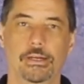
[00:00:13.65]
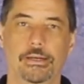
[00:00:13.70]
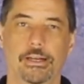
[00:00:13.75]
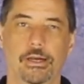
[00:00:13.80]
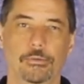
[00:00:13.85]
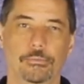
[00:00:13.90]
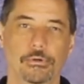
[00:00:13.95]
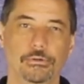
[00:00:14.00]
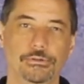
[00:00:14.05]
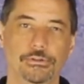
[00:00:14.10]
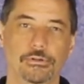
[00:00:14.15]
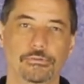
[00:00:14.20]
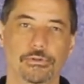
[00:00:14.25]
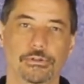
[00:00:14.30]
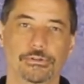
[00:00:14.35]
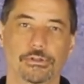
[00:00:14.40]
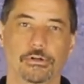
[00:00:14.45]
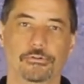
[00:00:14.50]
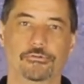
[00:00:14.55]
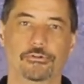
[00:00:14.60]
Now, most of
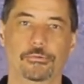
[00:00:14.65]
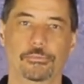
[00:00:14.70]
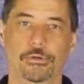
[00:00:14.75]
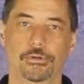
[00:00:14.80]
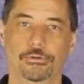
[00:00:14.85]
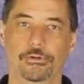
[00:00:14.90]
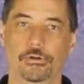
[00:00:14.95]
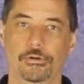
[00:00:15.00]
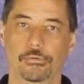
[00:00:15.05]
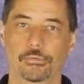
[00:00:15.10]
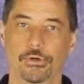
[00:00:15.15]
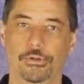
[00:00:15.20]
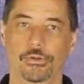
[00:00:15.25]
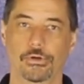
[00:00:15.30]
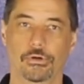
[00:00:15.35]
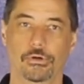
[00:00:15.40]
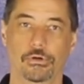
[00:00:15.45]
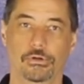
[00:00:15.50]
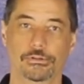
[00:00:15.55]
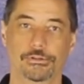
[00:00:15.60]
us are familiar with a
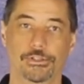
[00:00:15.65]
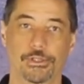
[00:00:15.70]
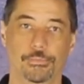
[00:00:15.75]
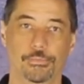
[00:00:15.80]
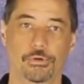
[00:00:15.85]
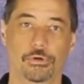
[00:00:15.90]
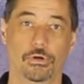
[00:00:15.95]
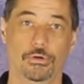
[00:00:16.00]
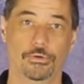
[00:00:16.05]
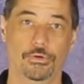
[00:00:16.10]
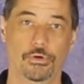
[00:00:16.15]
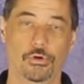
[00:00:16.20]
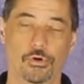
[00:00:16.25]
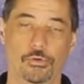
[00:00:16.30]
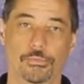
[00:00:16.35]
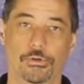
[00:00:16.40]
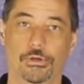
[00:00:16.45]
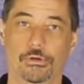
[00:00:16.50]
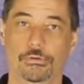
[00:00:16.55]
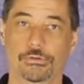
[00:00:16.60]
concept called
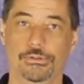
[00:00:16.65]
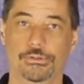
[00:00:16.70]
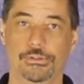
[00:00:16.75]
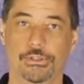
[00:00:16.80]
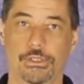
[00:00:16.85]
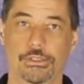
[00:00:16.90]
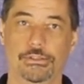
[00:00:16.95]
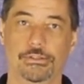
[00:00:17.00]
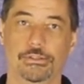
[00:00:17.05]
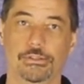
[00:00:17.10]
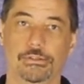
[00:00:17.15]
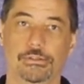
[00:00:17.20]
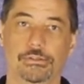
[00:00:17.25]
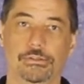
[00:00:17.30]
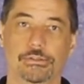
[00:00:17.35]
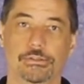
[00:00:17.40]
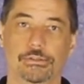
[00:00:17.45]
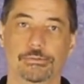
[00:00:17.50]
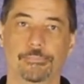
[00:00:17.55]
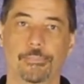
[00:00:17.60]

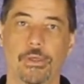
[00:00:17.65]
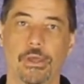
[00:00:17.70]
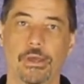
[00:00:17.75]
homeostasis,